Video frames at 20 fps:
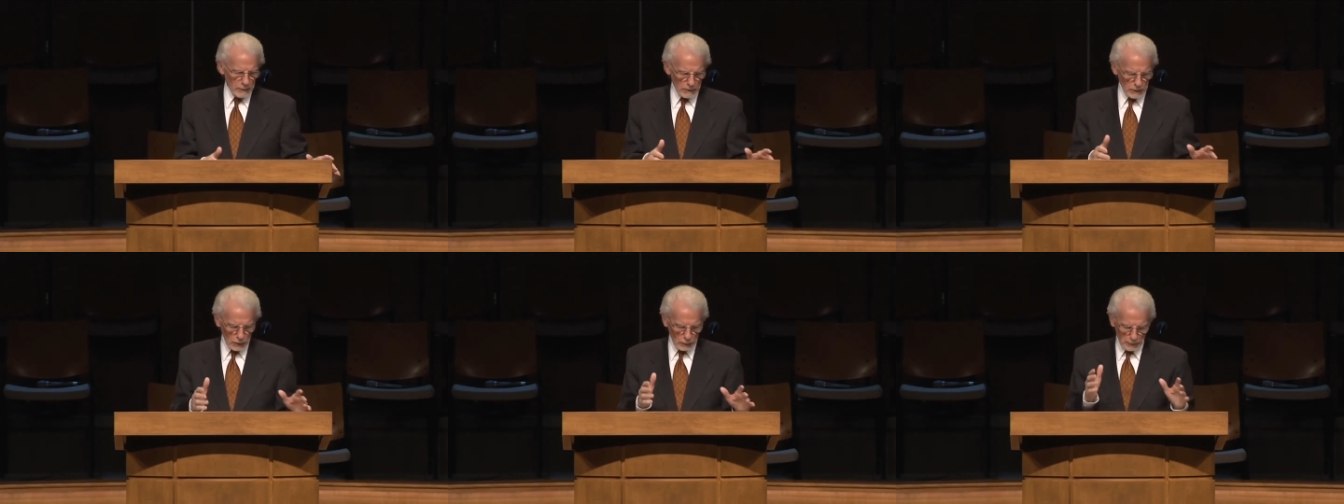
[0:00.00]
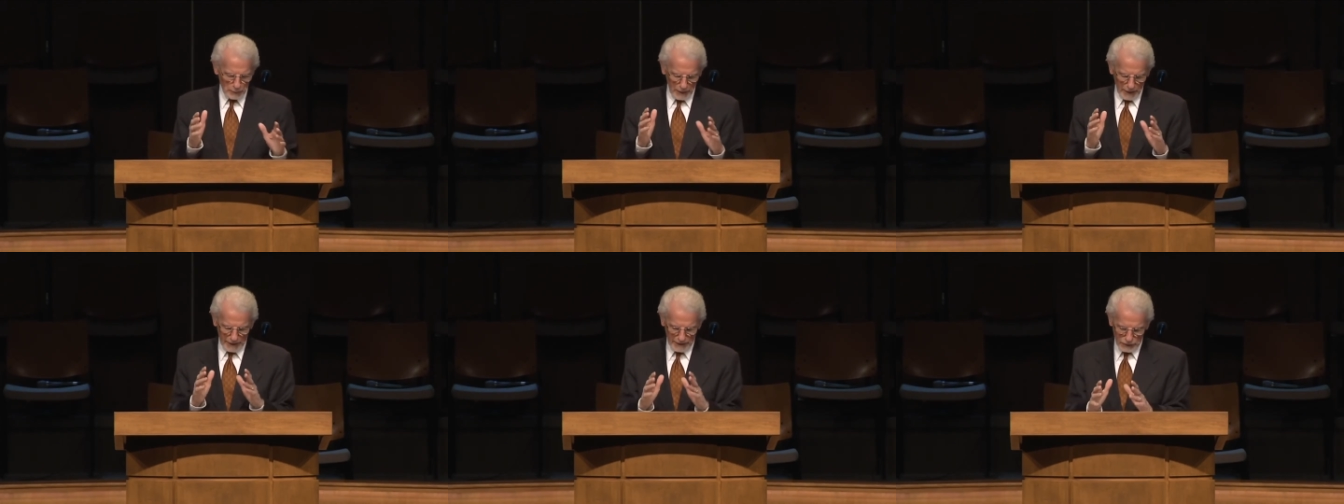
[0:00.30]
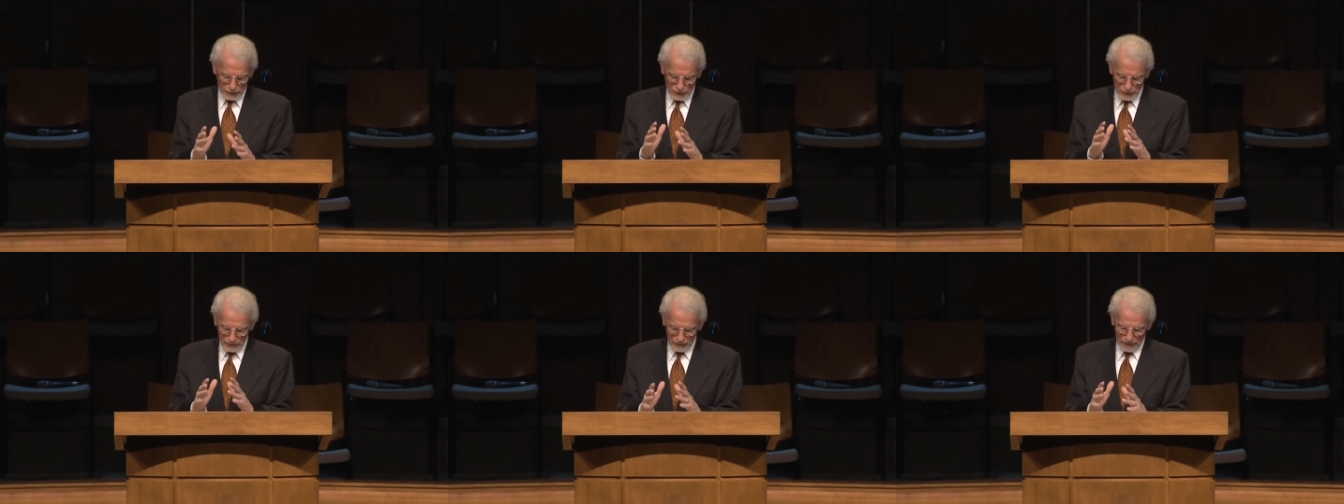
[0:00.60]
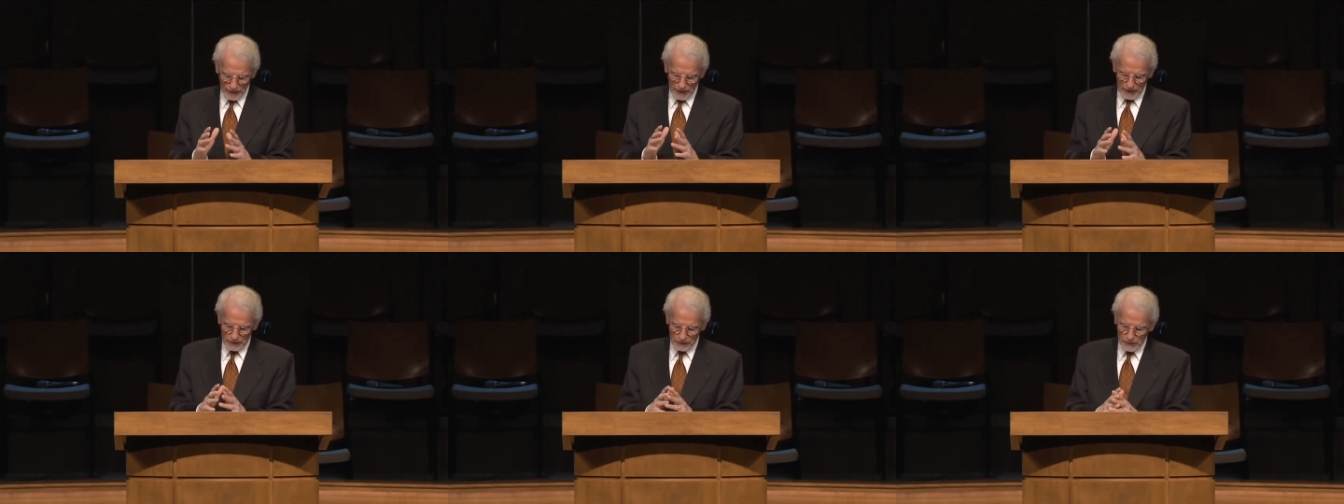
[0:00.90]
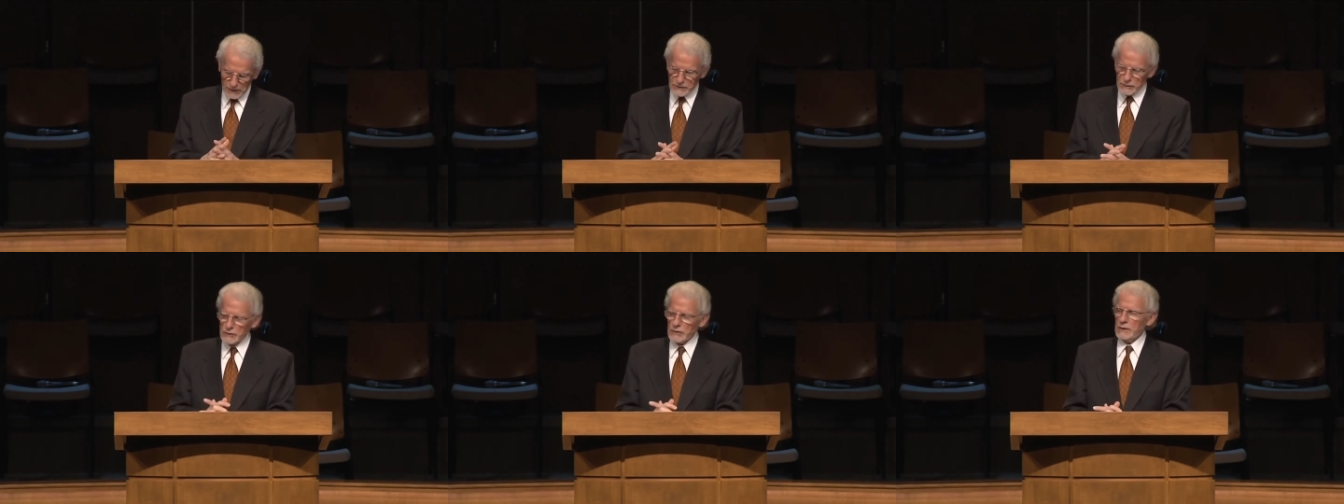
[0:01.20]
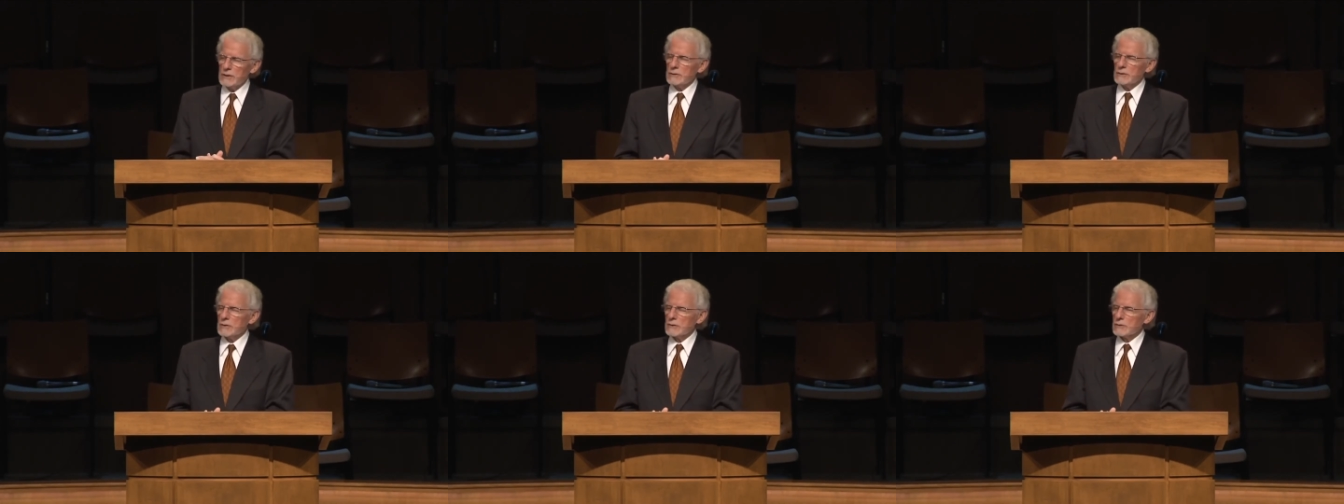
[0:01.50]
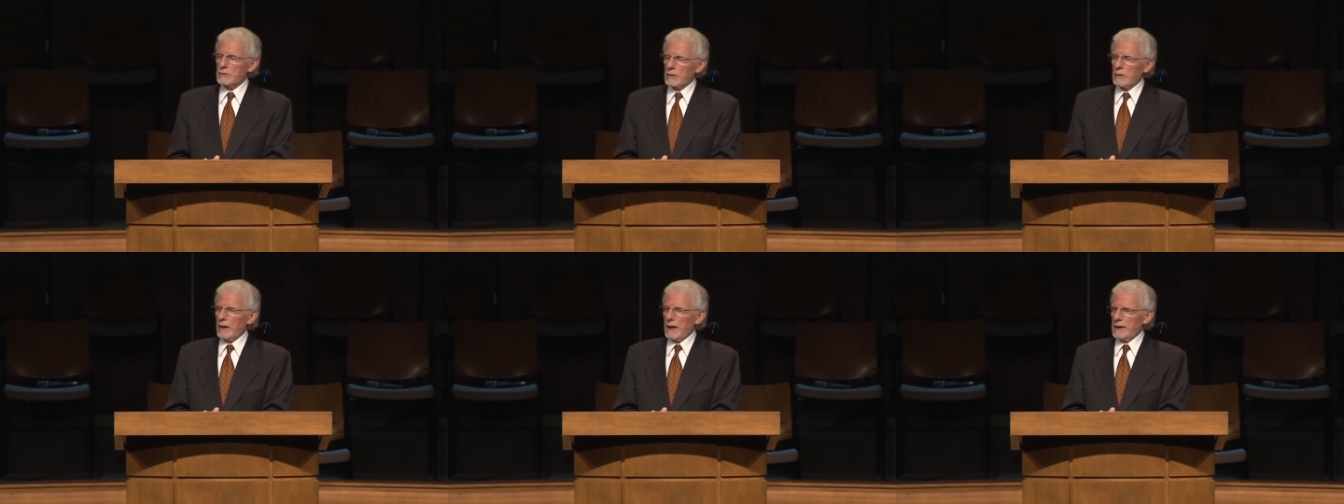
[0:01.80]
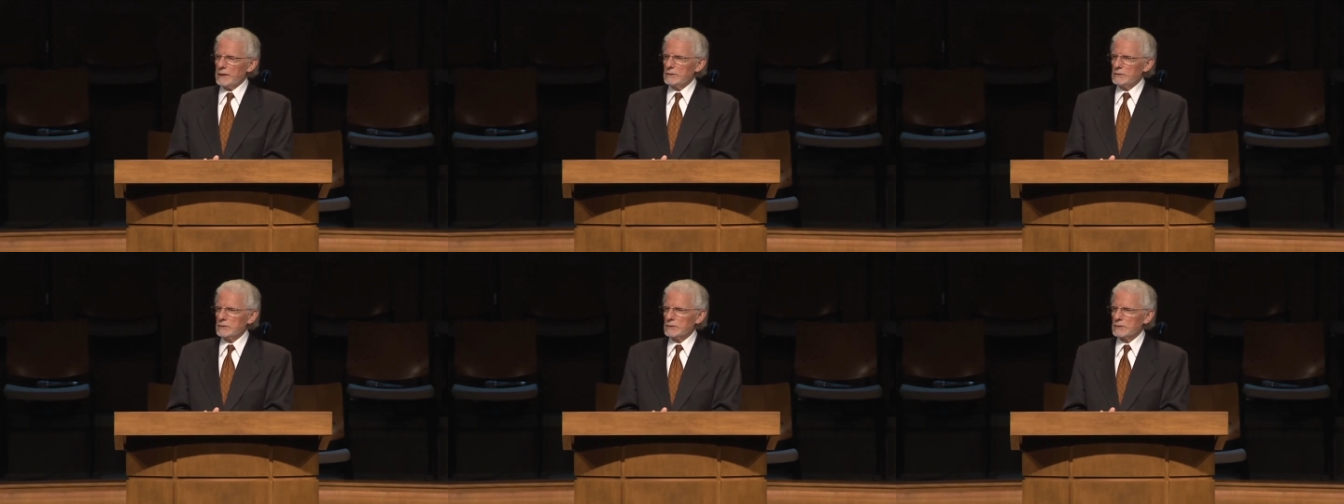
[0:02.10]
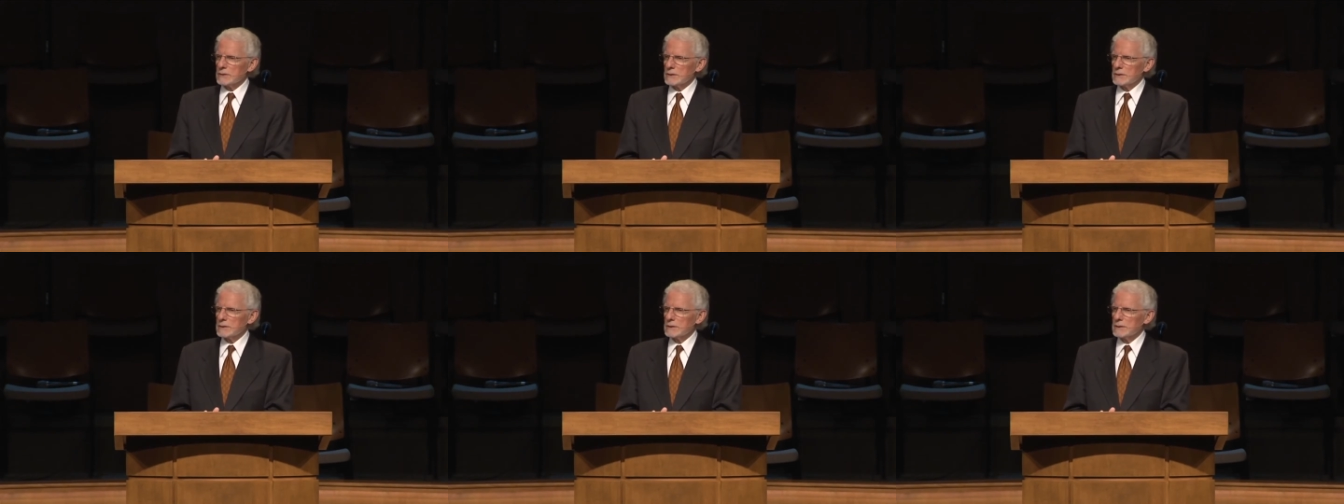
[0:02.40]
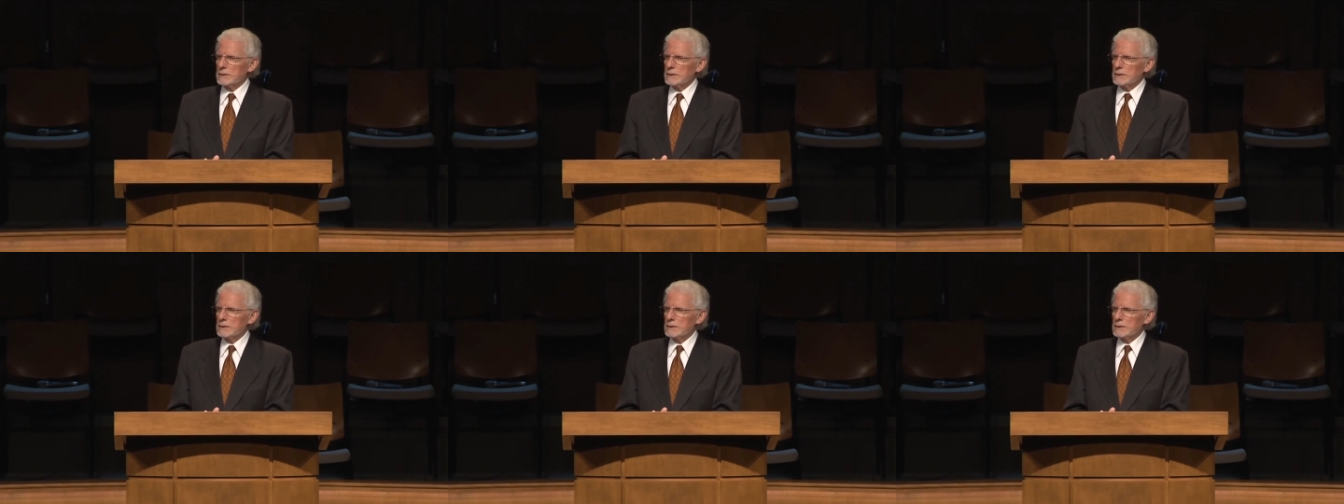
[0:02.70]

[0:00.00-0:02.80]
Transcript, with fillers: when you place your faith in Jesus Christ,